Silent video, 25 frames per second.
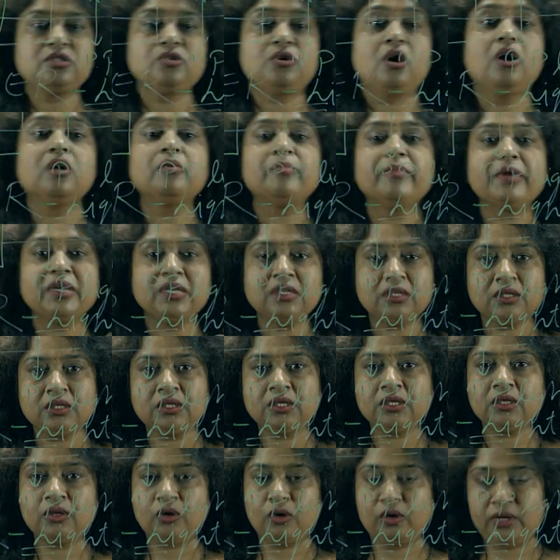
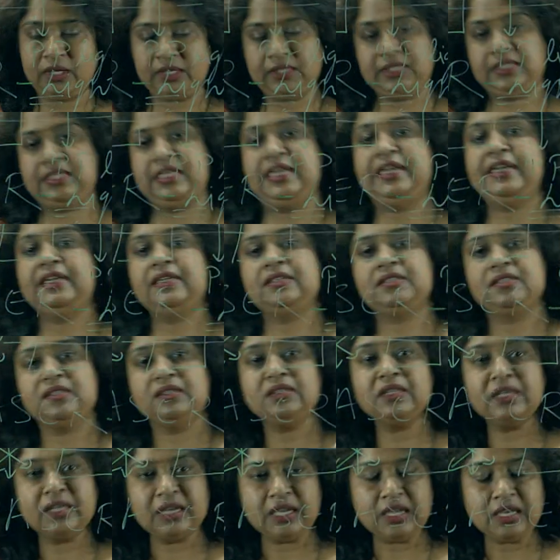augmented or its rate is
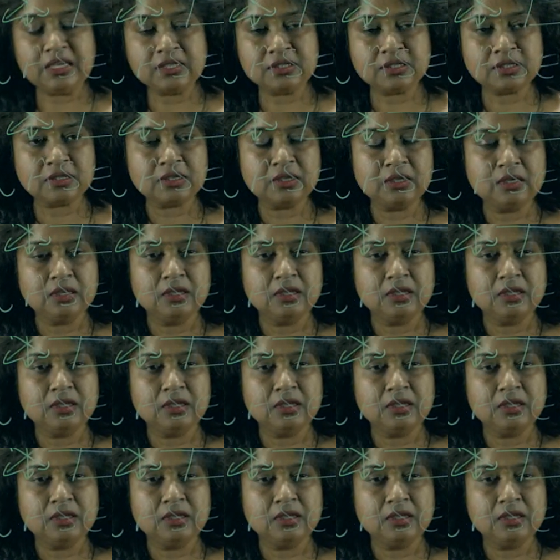increased.